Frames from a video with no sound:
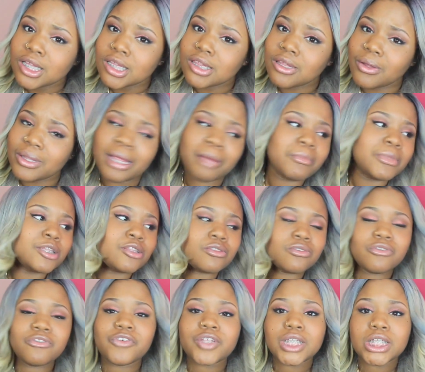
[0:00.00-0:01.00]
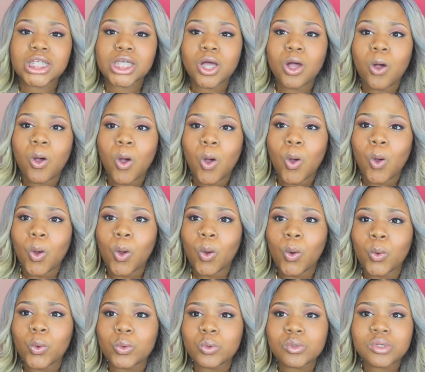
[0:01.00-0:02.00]
so that means new
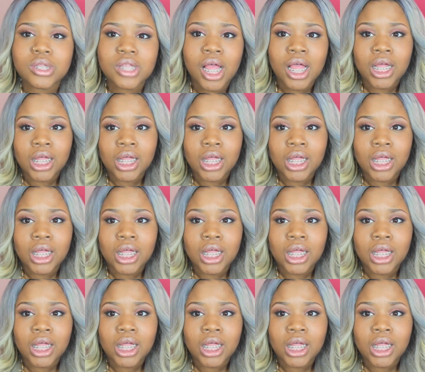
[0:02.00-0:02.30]
videos,